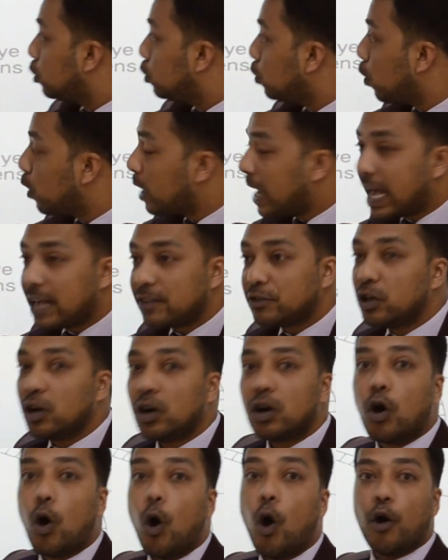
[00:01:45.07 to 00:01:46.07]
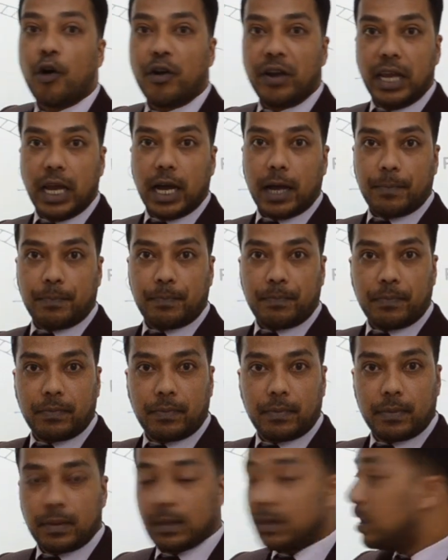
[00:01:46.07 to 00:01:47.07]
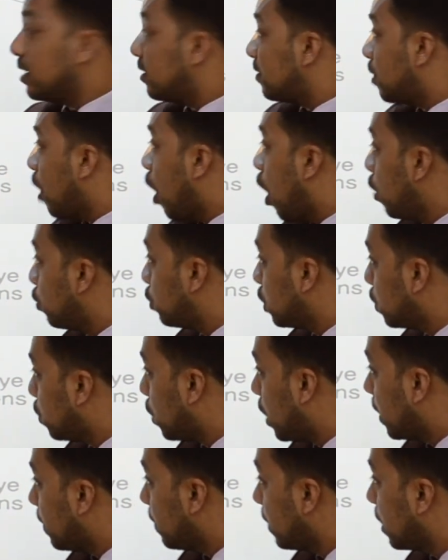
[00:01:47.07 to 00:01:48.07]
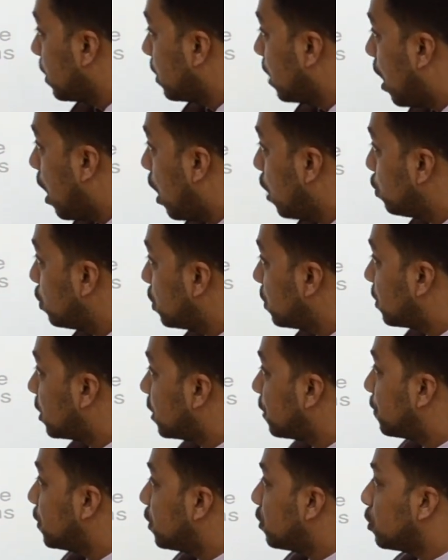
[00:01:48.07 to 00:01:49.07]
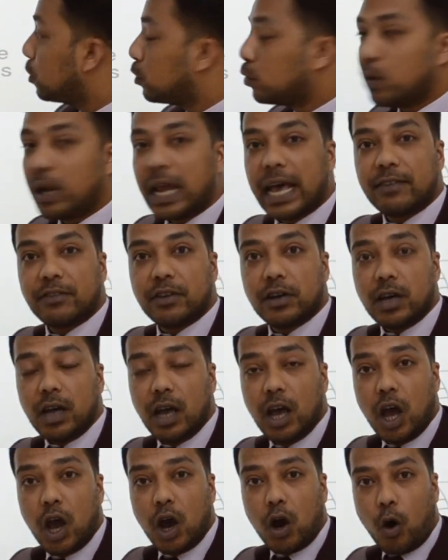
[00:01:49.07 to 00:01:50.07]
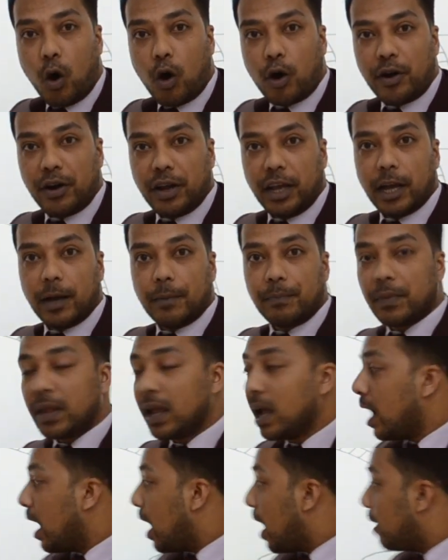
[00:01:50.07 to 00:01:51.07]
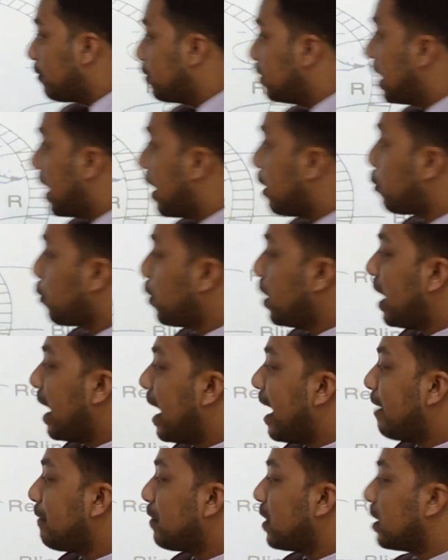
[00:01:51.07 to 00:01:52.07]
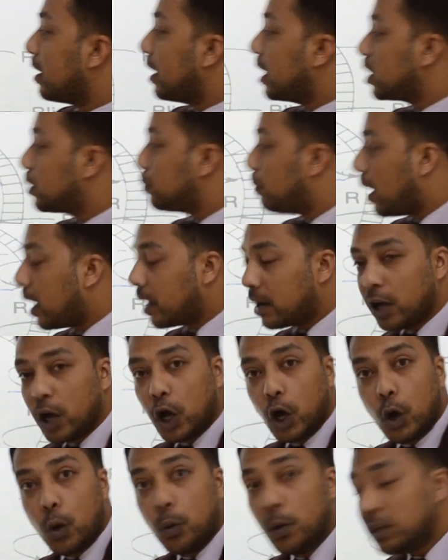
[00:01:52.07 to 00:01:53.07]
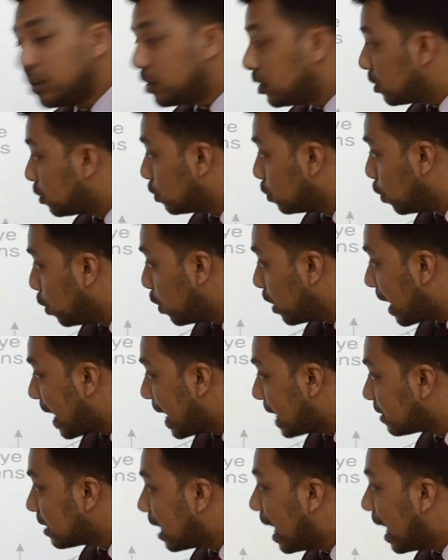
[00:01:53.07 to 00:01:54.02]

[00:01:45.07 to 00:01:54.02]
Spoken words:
known as your cornea. This outer one, the outer surface is known as your cornea. After that, we have the next part which is known as